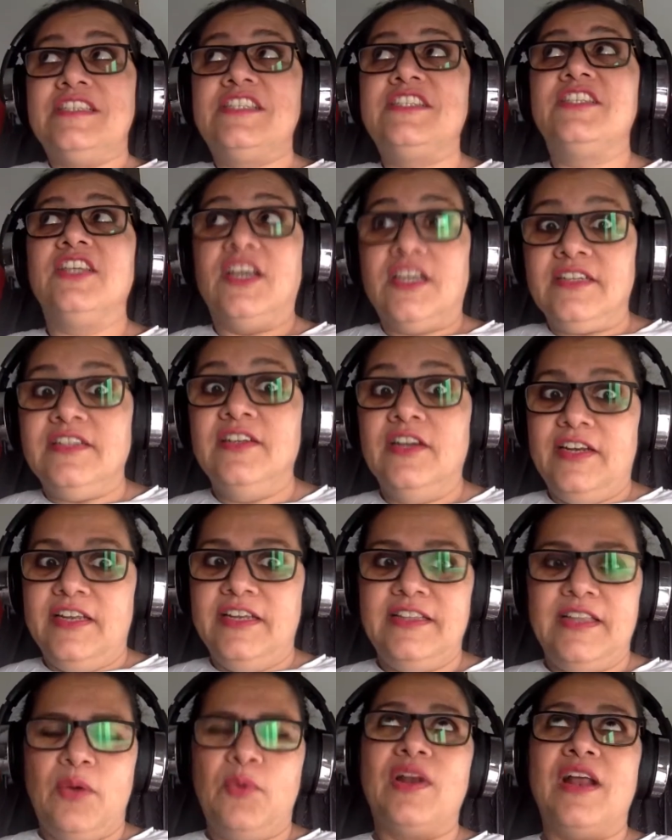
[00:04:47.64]
Certainly,
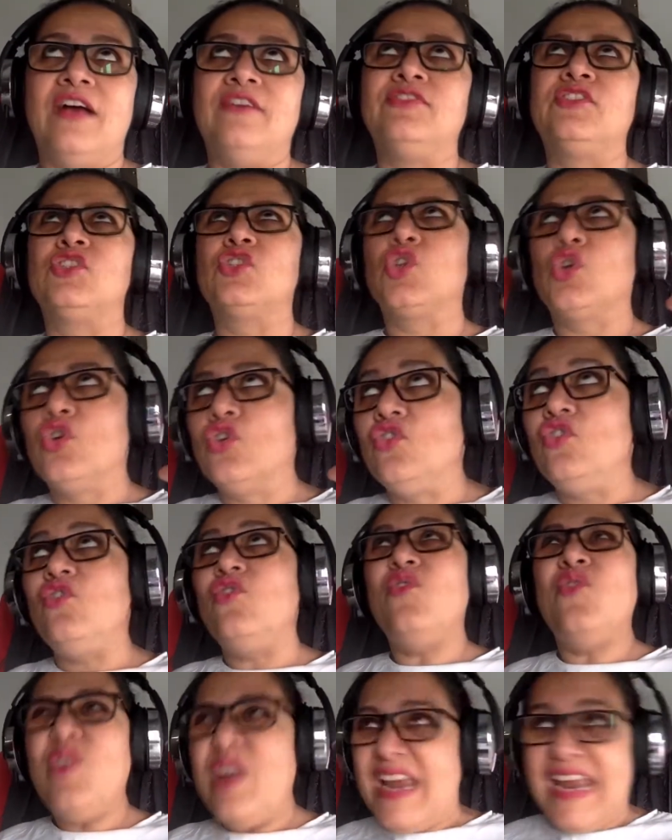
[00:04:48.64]
they would have
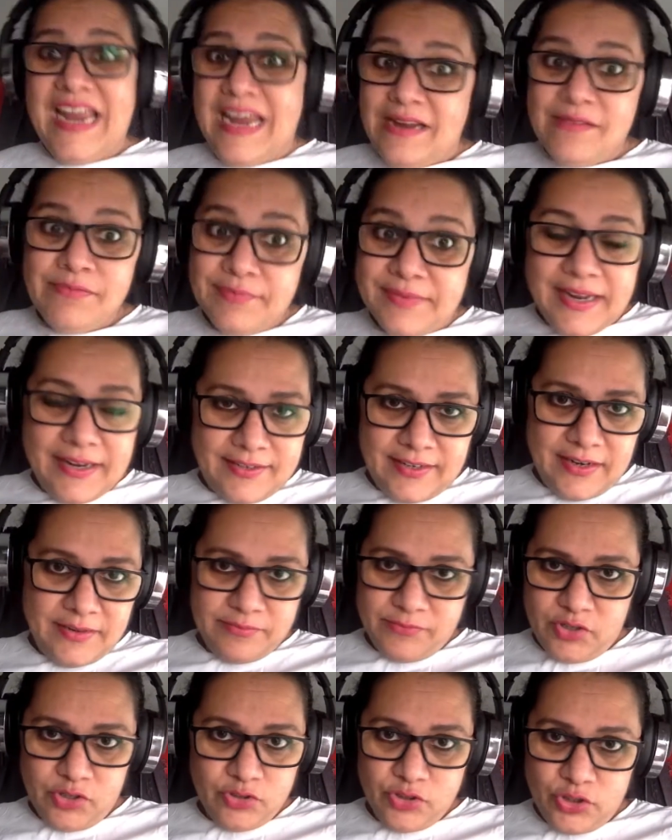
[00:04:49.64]
screamed at him,
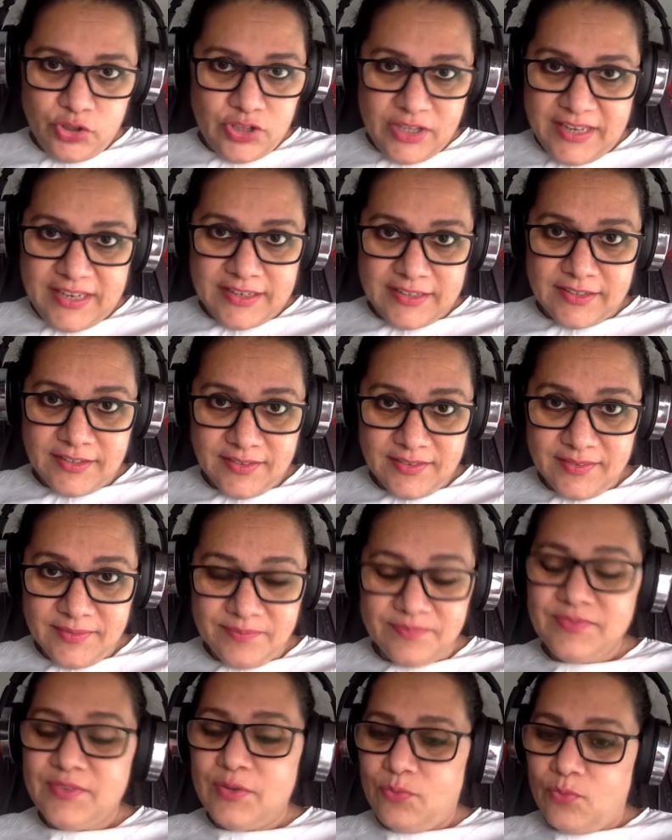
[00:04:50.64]
don't you think?
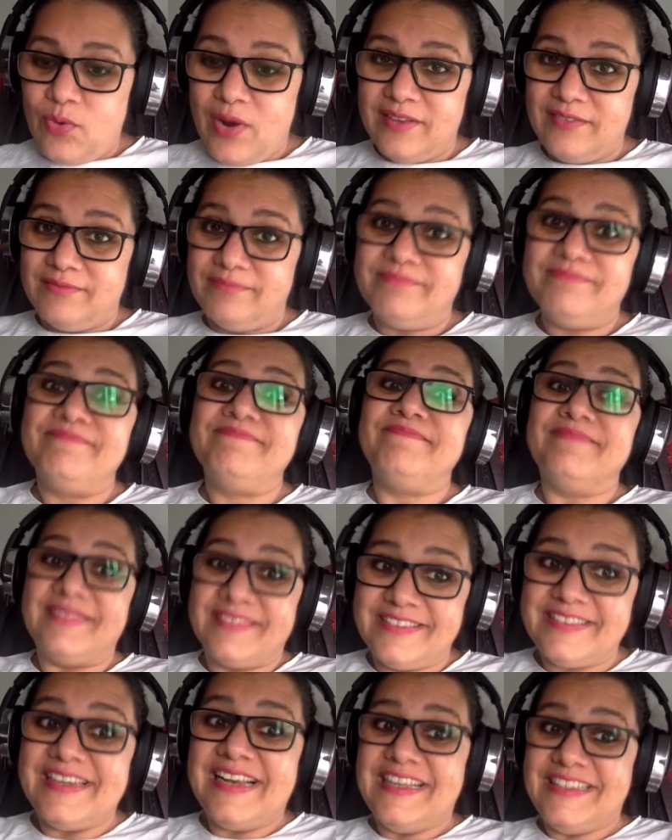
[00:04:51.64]
Well,
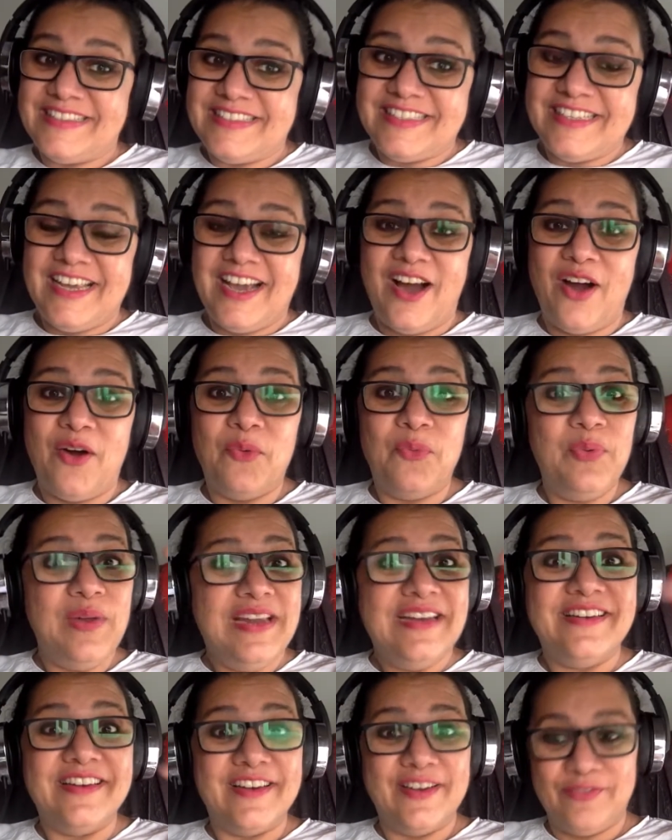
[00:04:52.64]
let's see how we
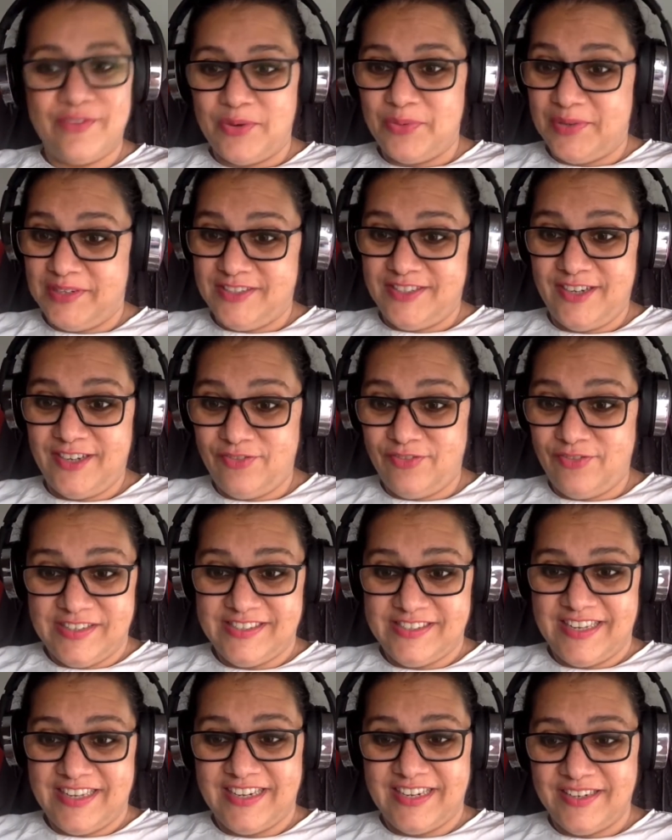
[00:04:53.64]
deliver what Toughy
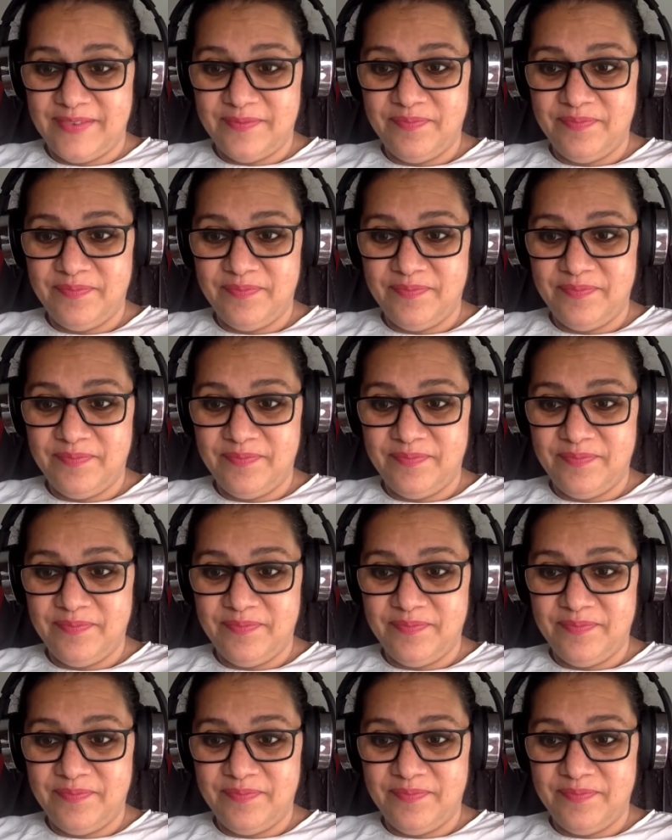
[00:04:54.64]
said.